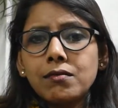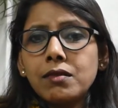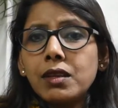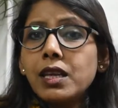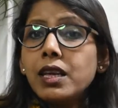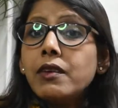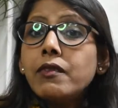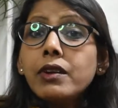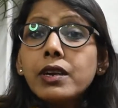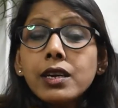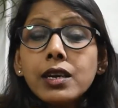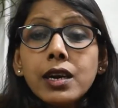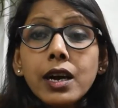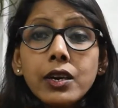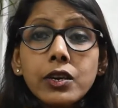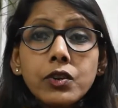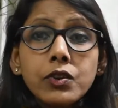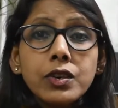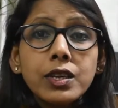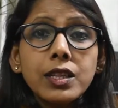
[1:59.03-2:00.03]
even
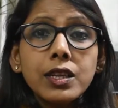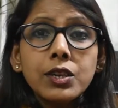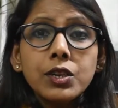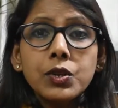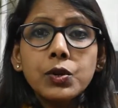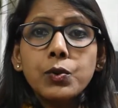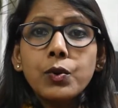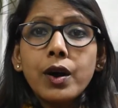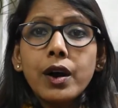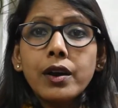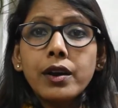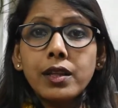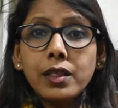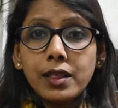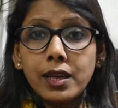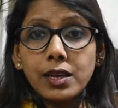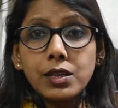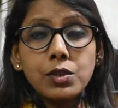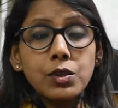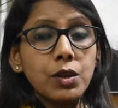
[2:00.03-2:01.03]
country that you are in.
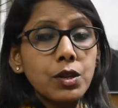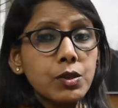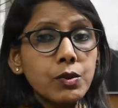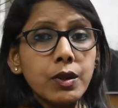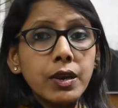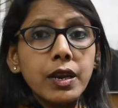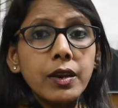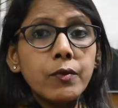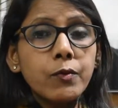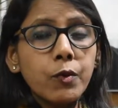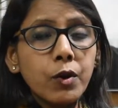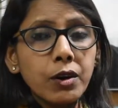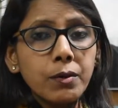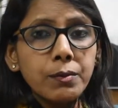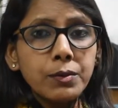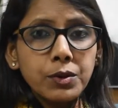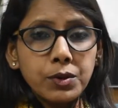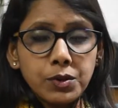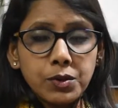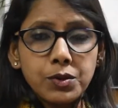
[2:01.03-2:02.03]
That's also an
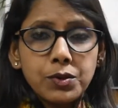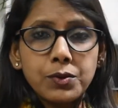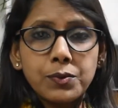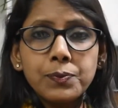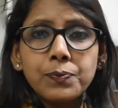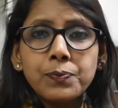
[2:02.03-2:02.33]
environment.